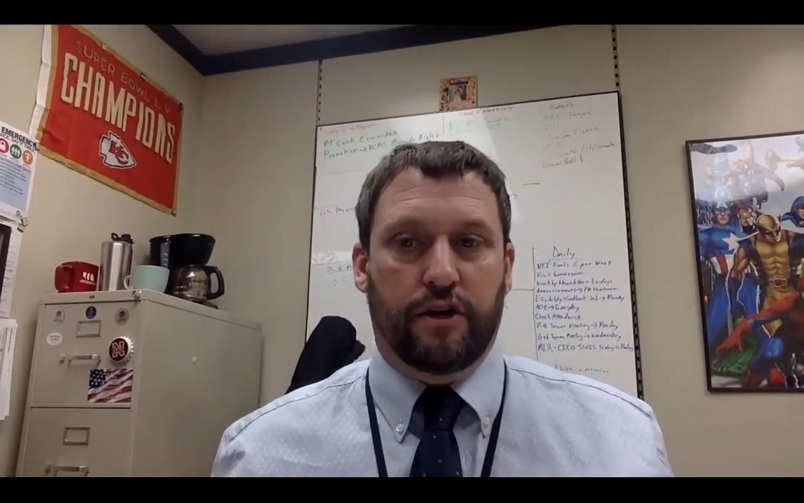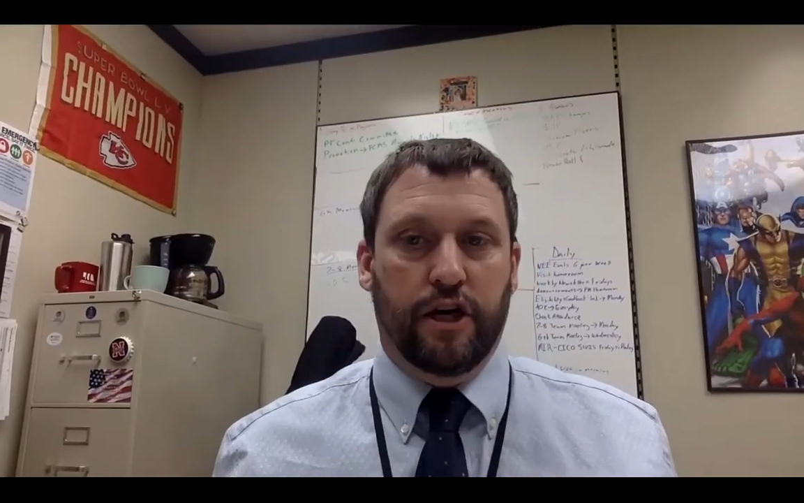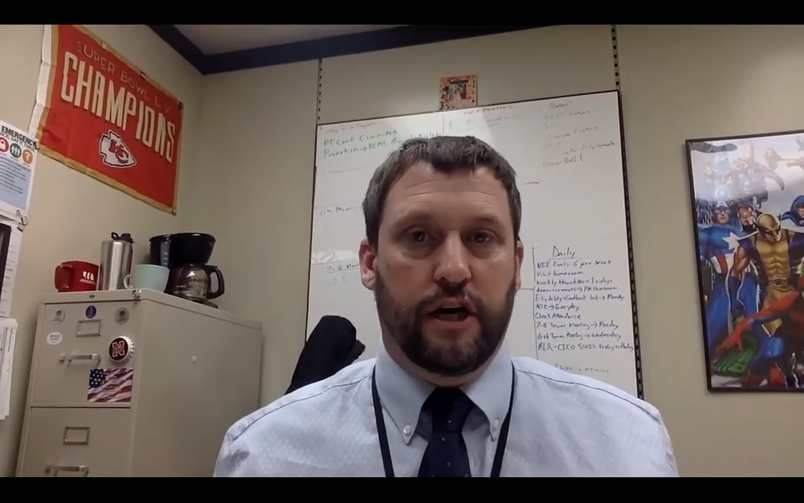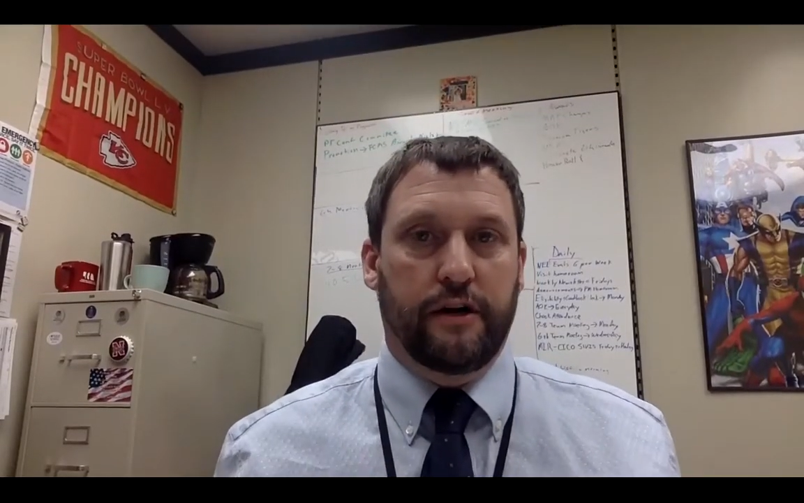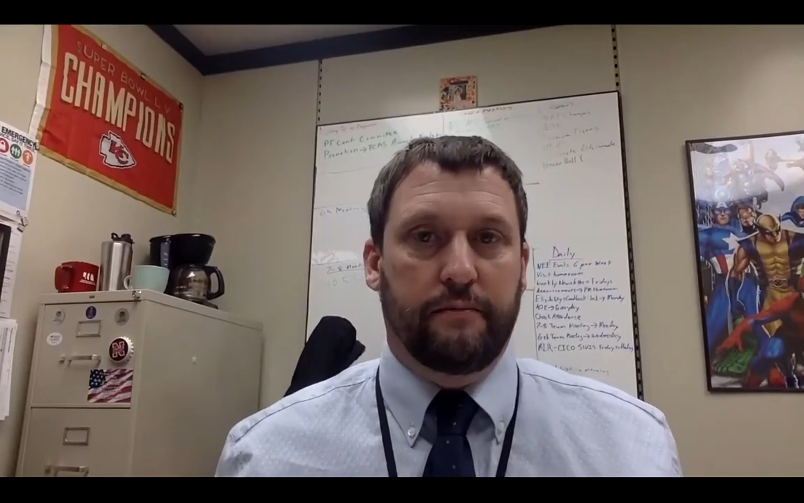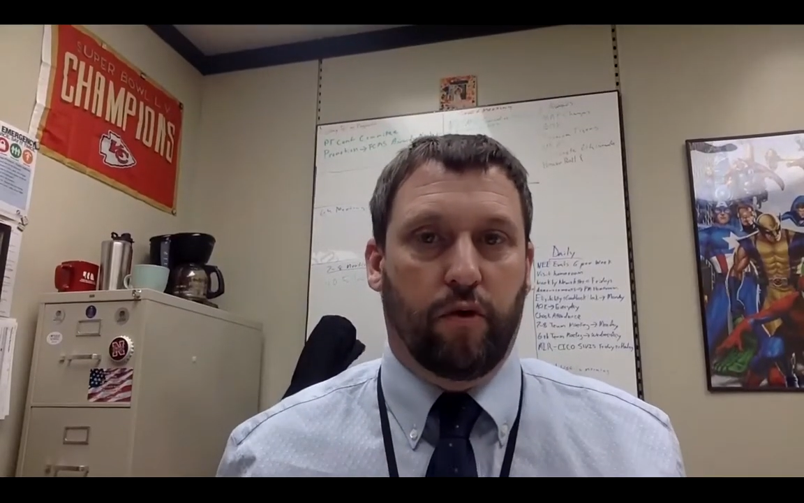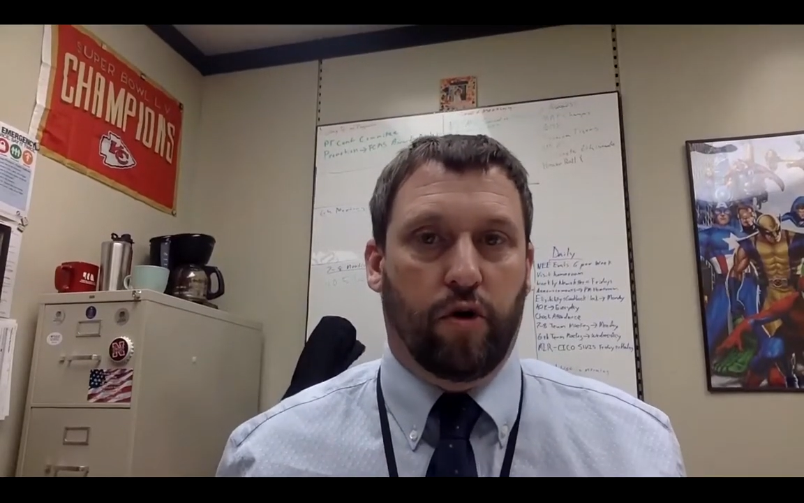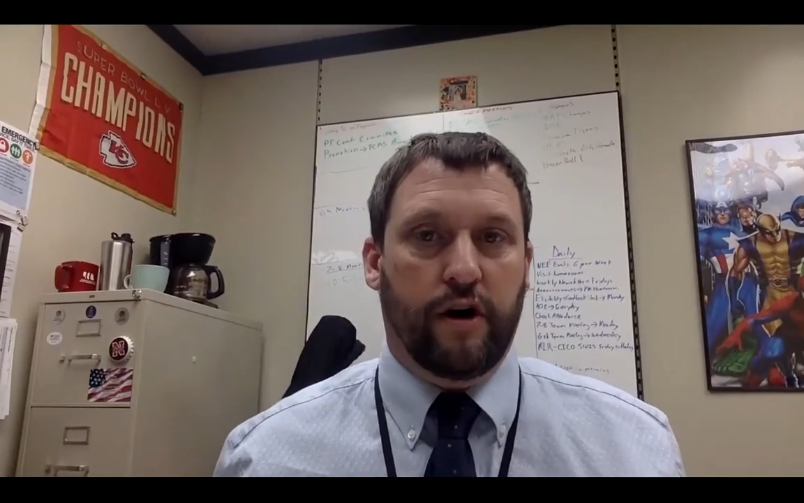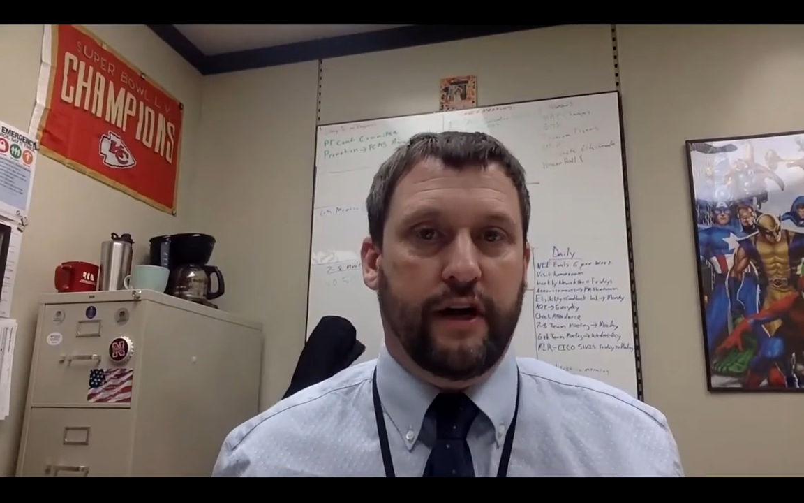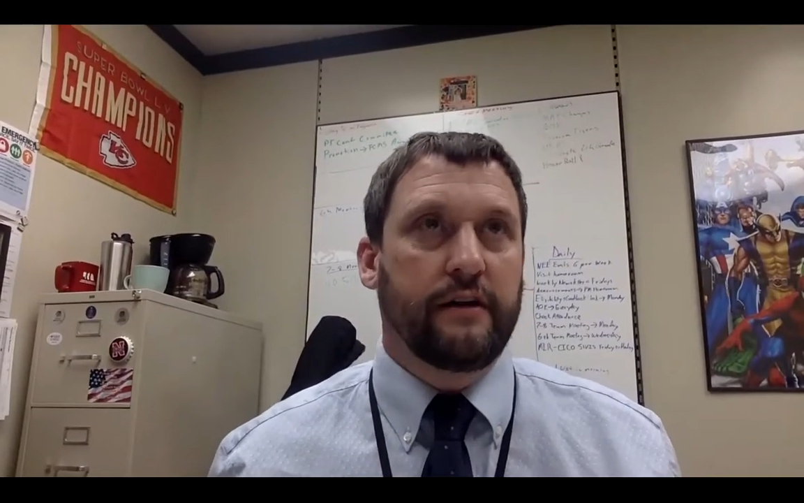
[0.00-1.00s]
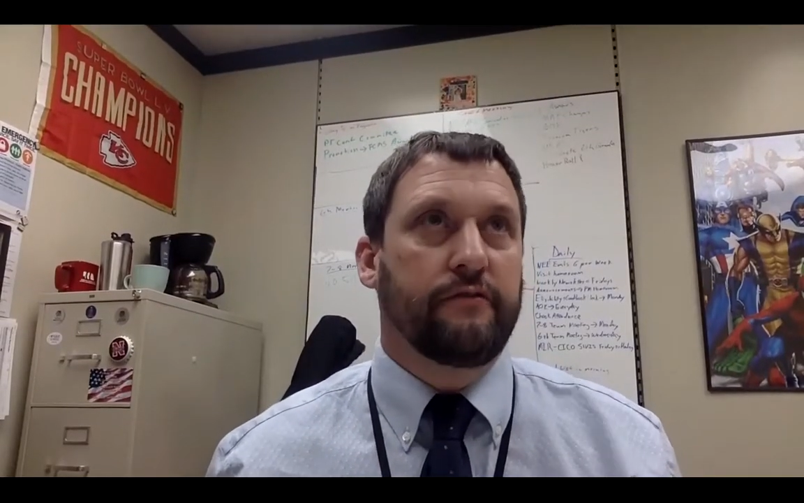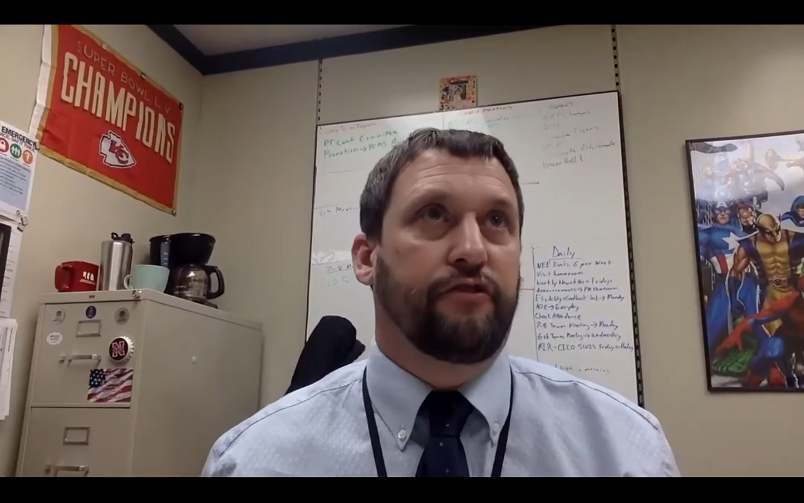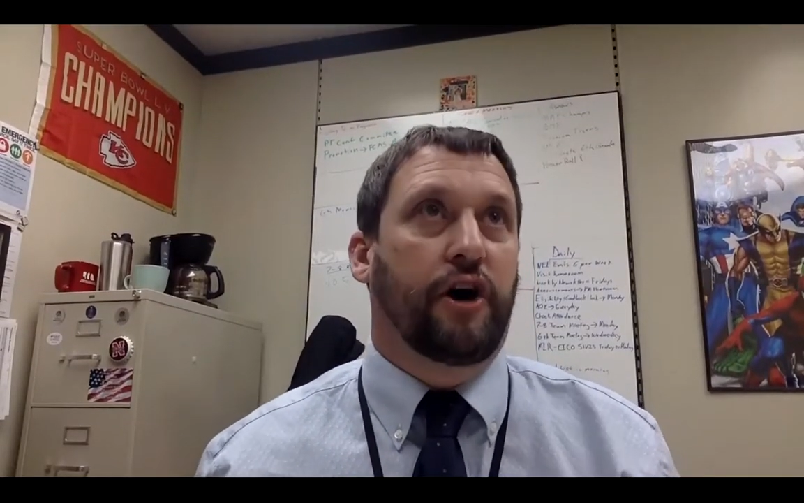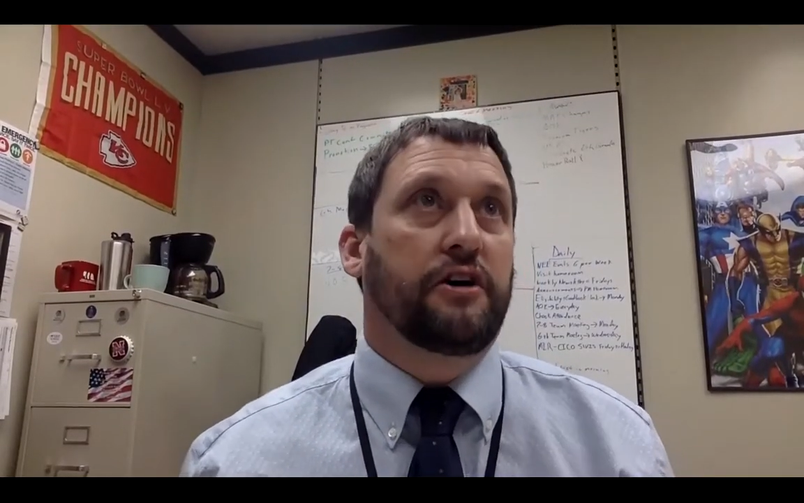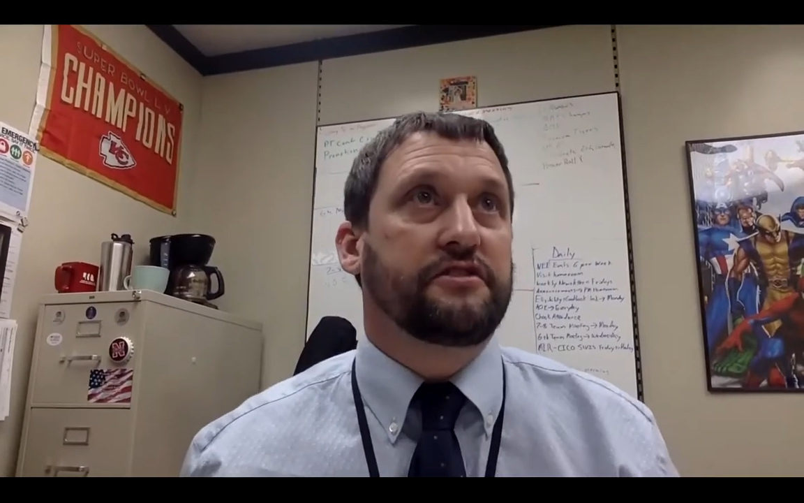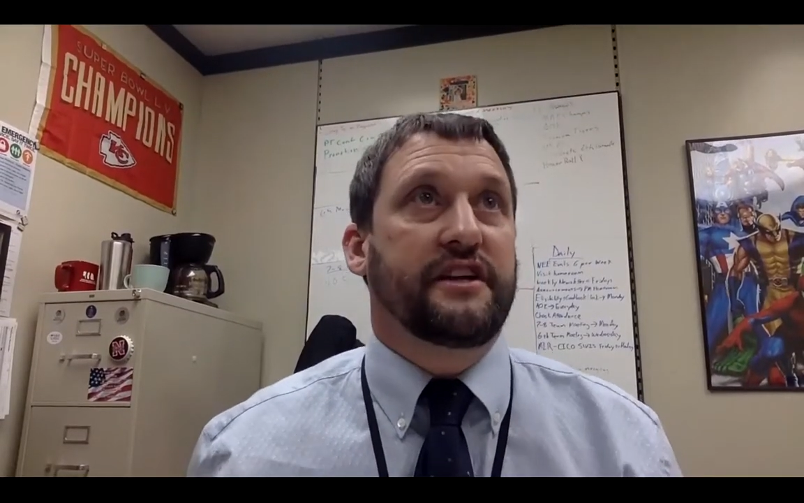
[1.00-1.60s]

Good morning, Fall